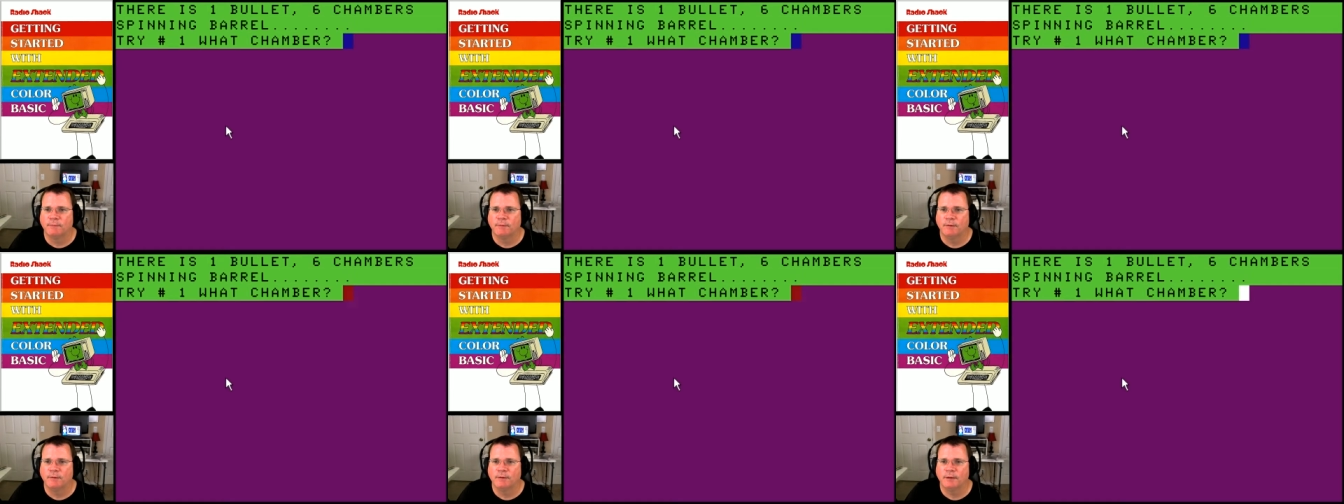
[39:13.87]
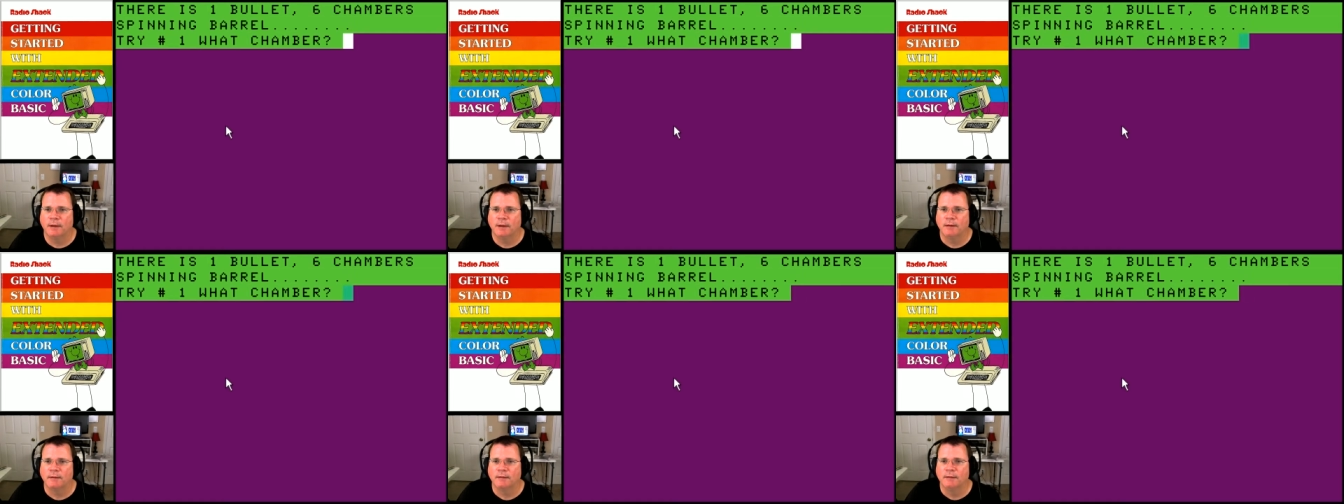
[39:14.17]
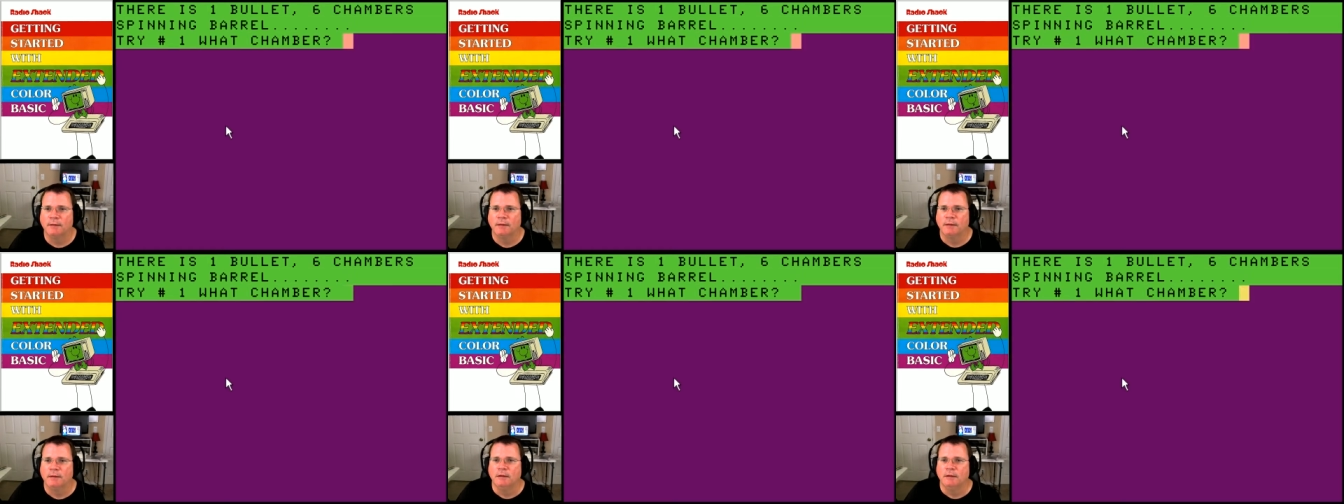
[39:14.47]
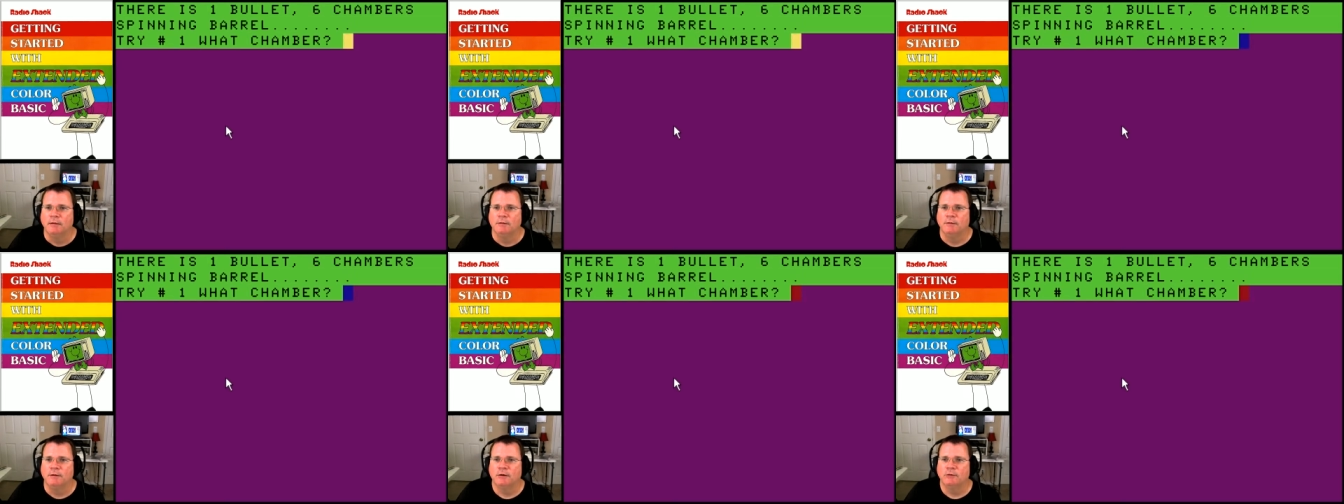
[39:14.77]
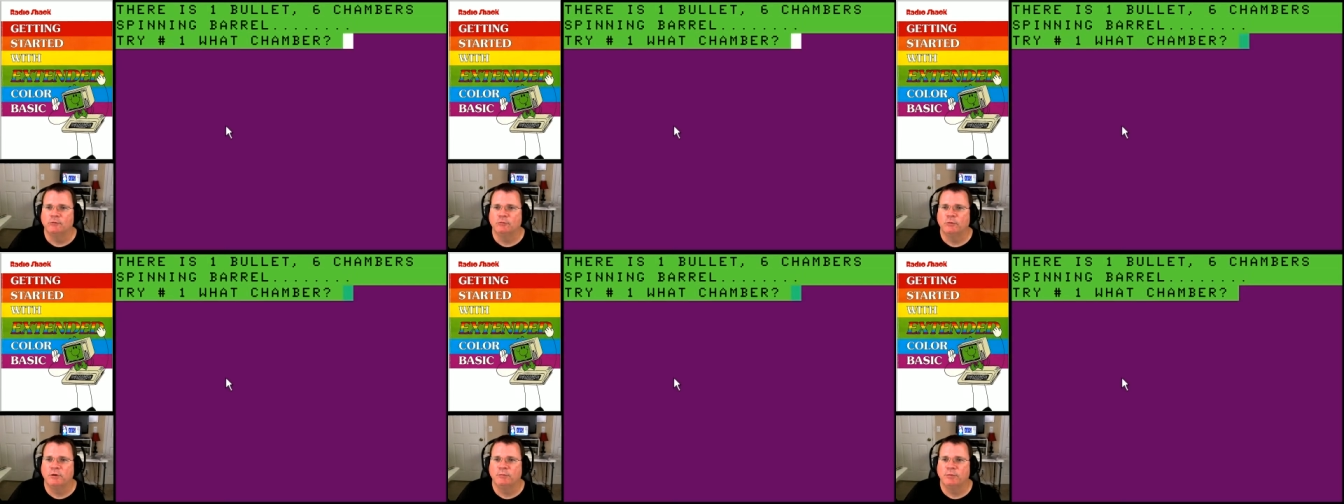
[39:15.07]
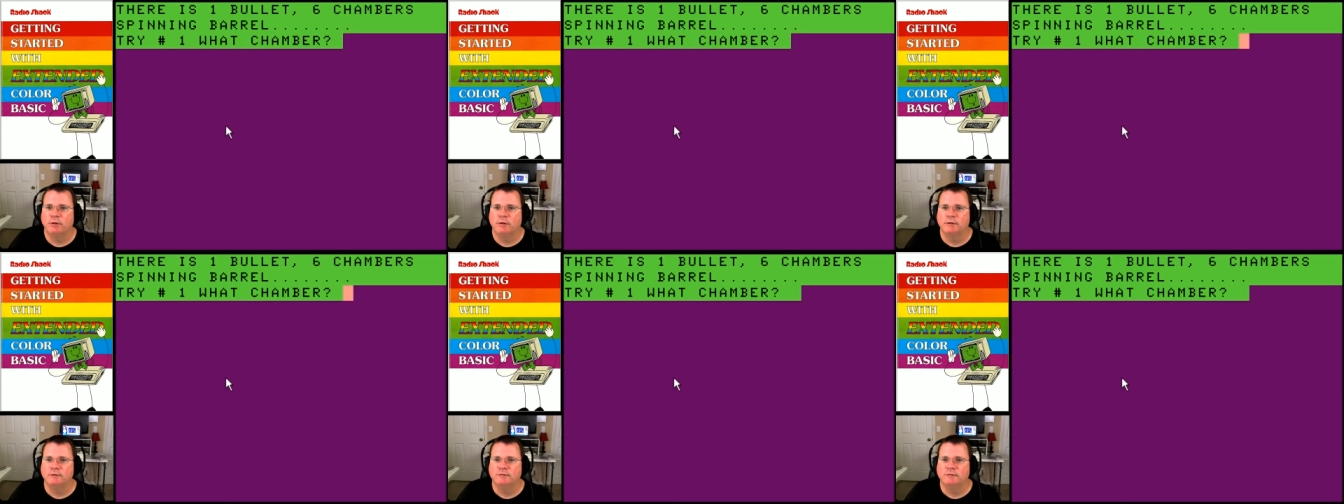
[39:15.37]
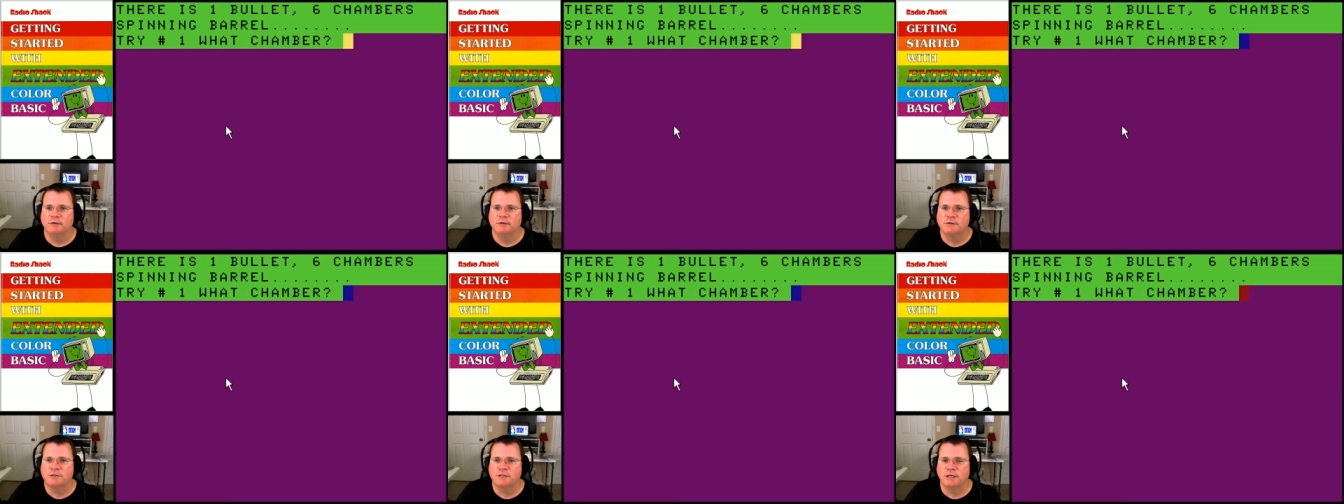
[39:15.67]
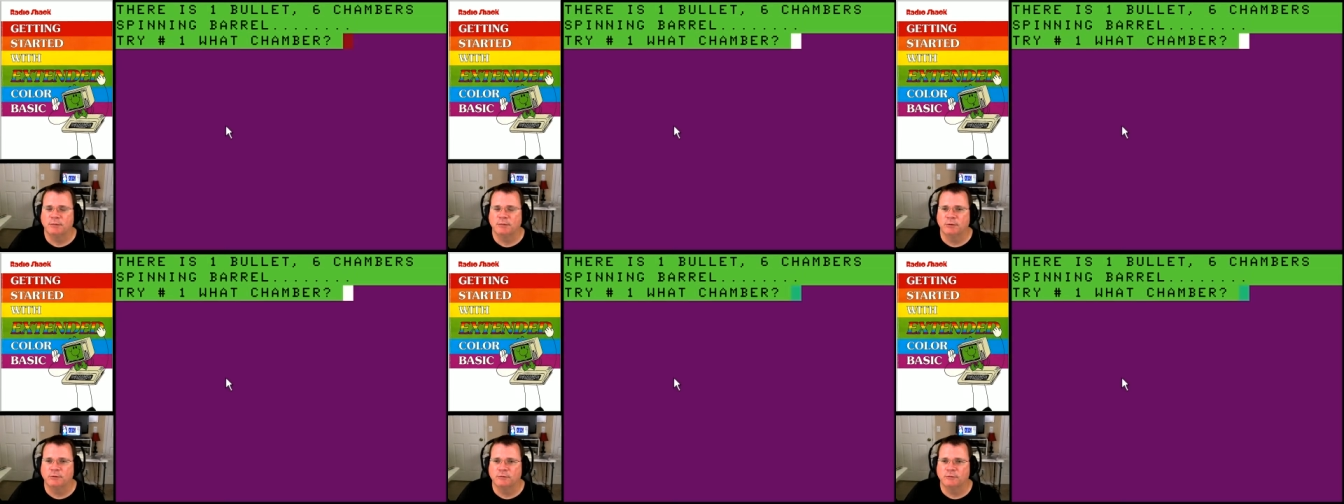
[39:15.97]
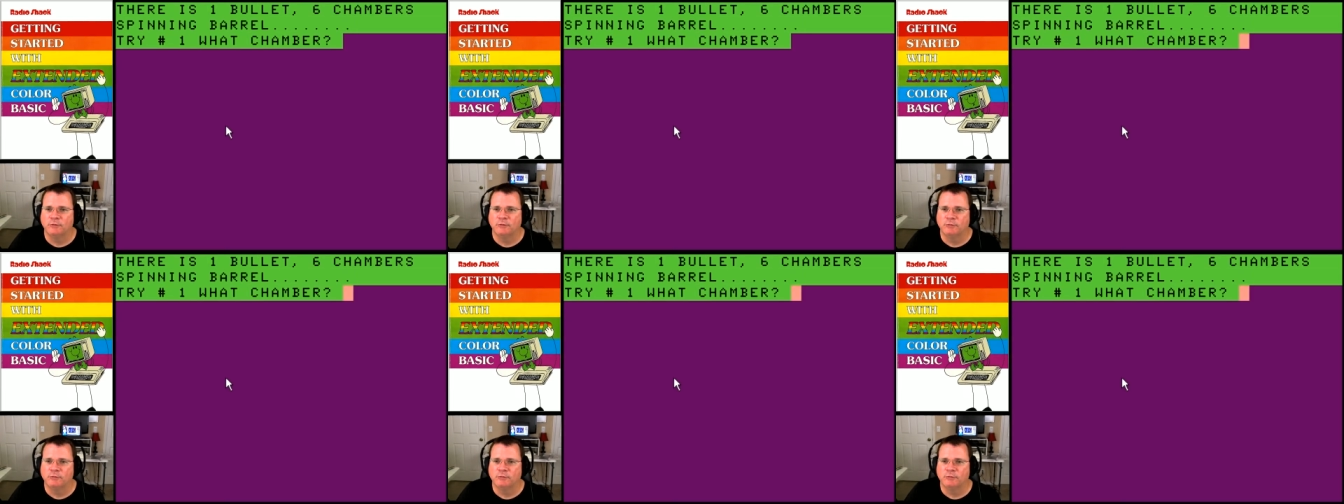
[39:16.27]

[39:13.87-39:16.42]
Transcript: Okay. There's one bullet, six chambers.